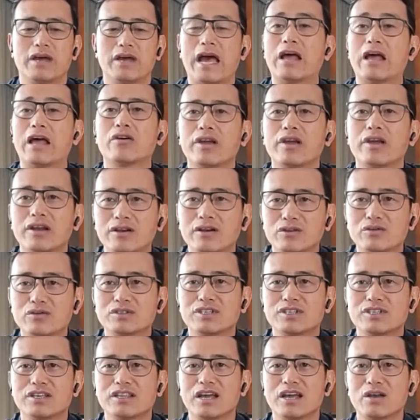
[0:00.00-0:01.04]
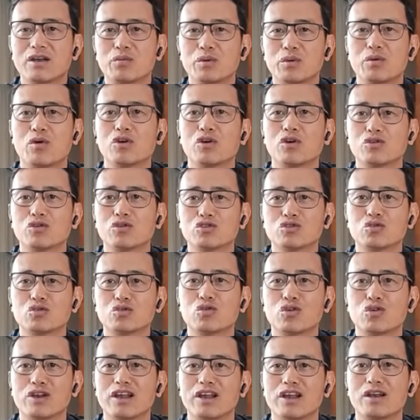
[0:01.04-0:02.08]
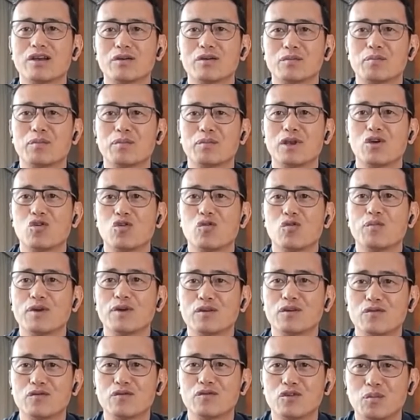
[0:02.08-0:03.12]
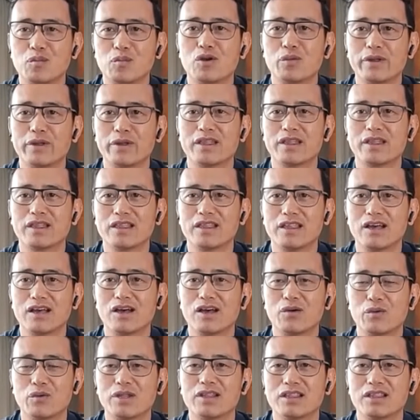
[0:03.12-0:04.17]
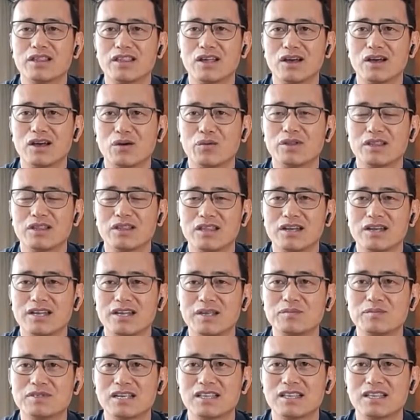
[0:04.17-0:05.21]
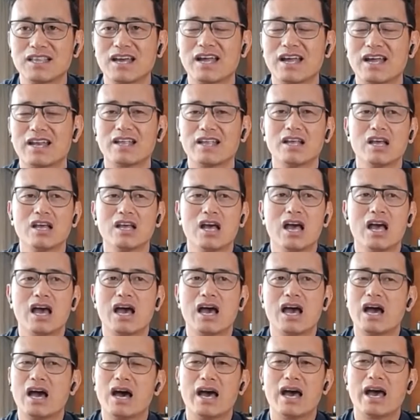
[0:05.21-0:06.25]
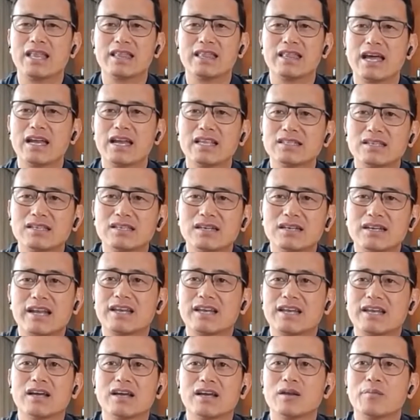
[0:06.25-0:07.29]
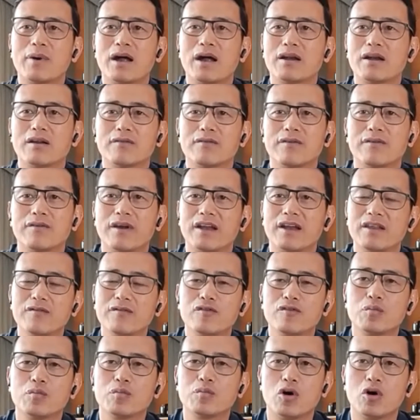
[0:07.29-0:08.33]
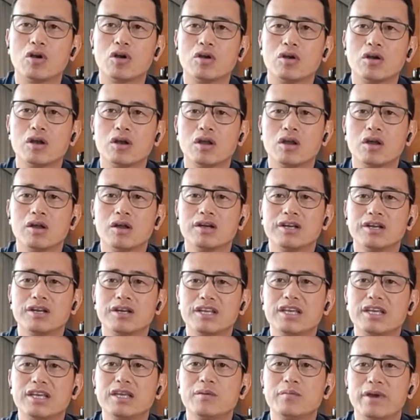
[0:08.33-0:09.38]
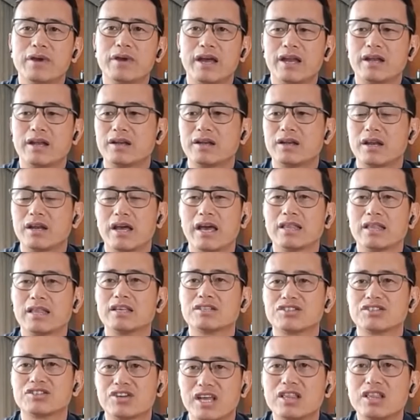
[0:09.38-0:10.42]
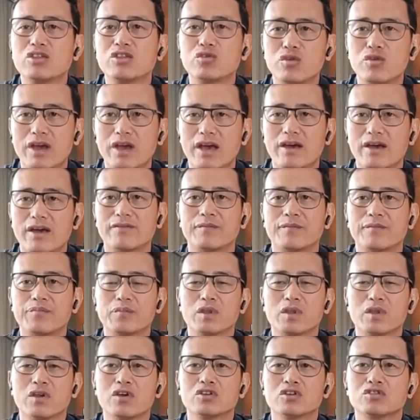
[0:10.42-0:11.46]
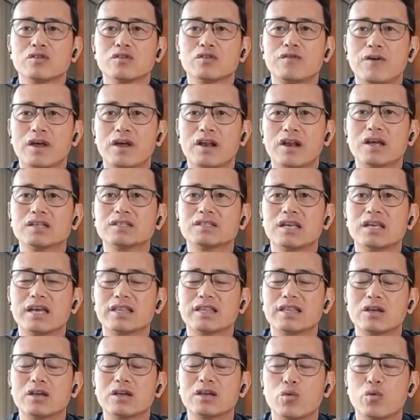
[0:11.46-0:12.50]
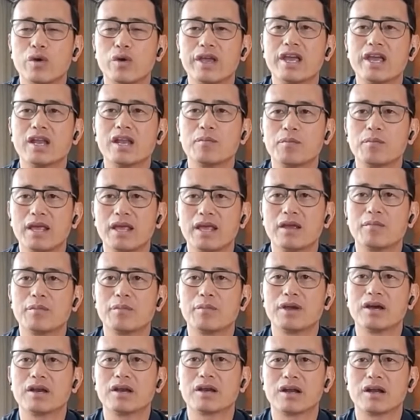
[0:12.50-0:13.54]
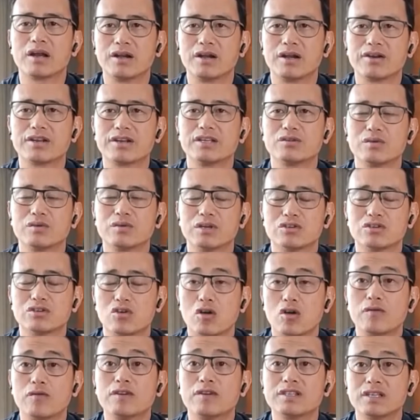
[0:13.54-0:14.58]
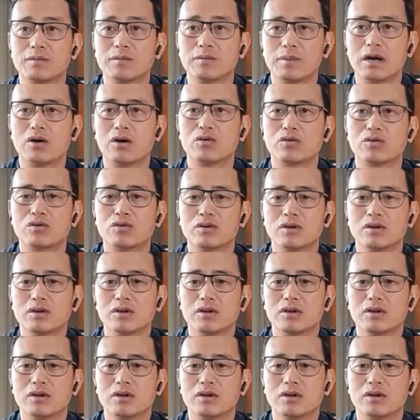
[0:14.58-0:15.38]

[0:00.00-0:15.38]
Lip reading: arrogant to say that we want to score and play open football with the teams like that. And that is the tactical part of any football team and the strength you have. So for us, I think going and playing bigger countries was always about